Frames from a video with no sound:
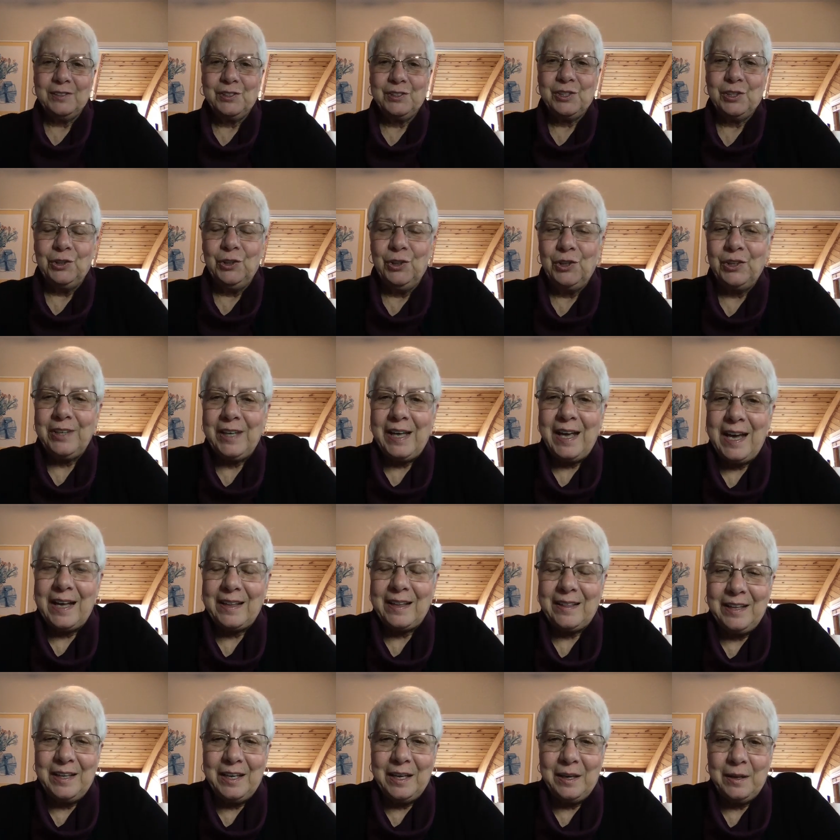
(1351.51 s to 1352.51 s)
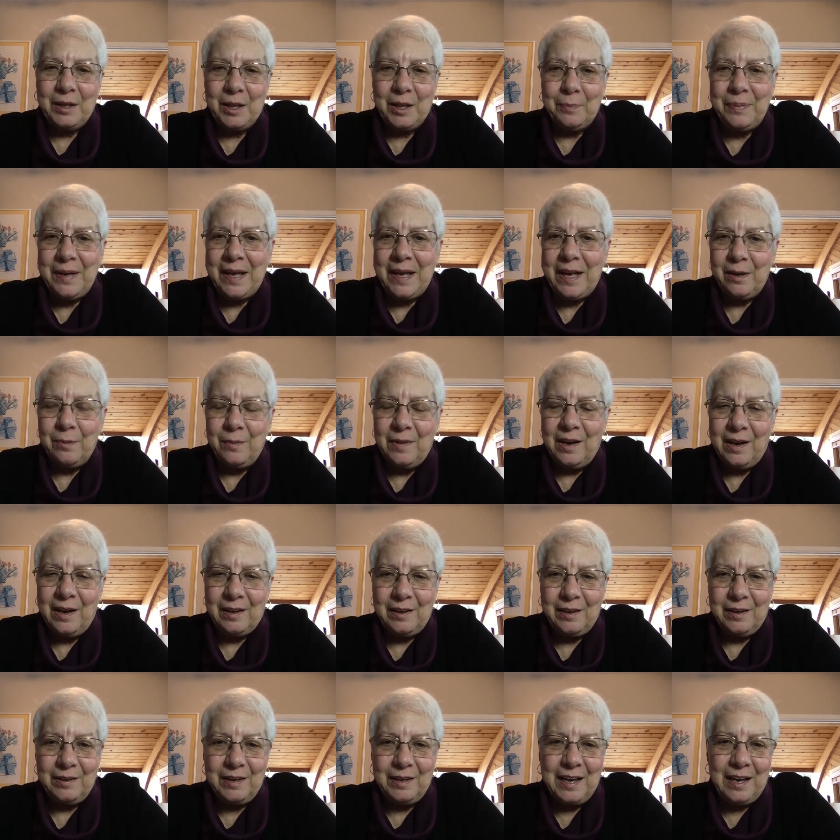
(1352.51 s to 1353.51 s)
look at the Panama
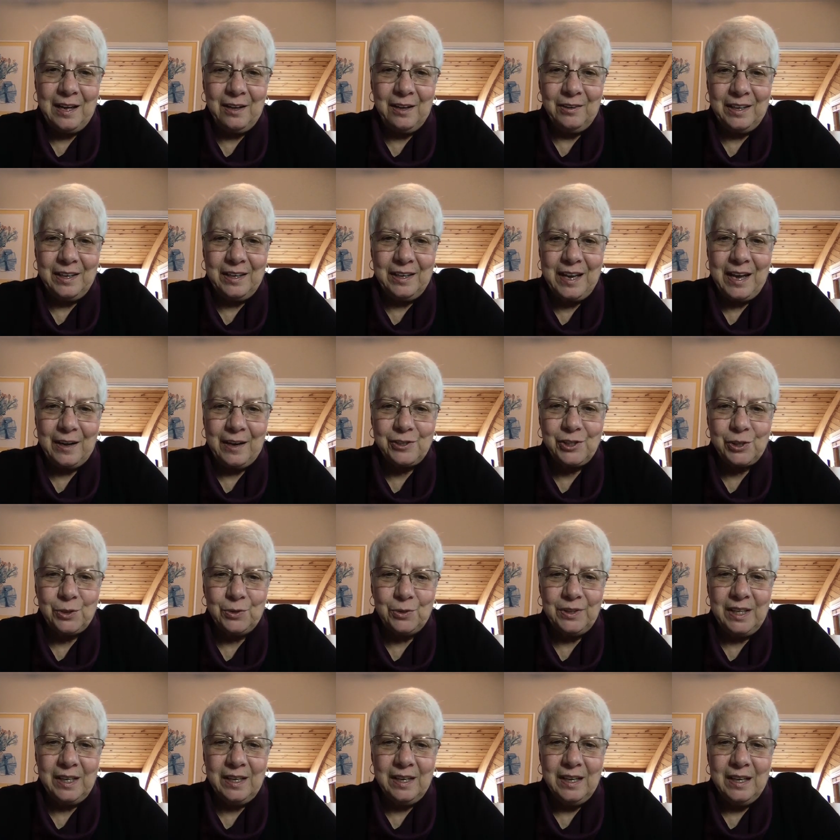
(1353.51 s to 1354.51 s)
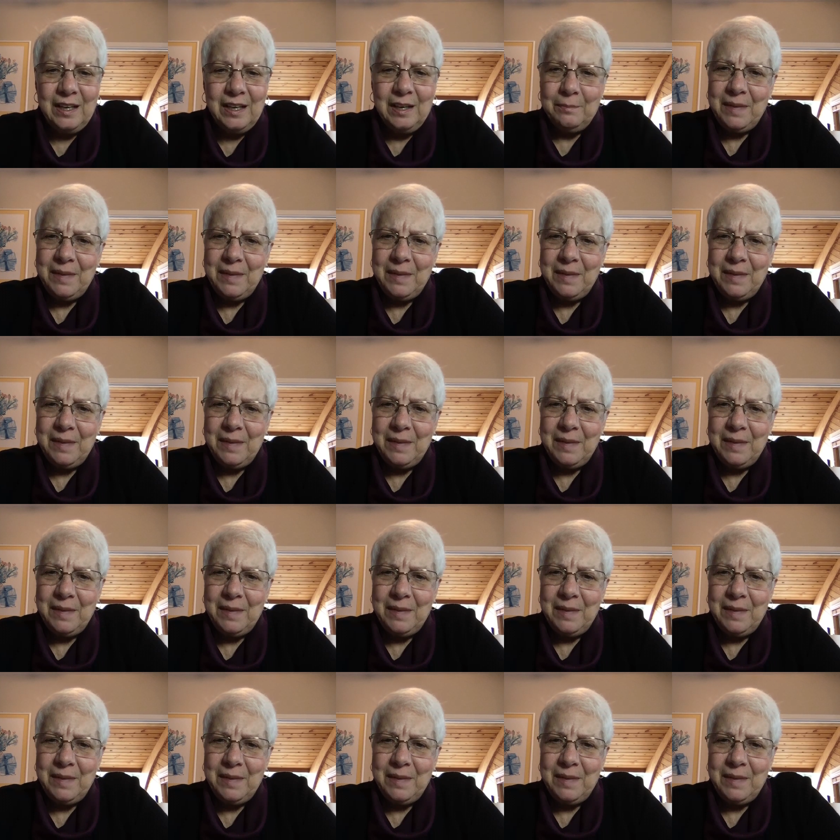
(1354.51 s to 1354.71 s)
Canal, and actually,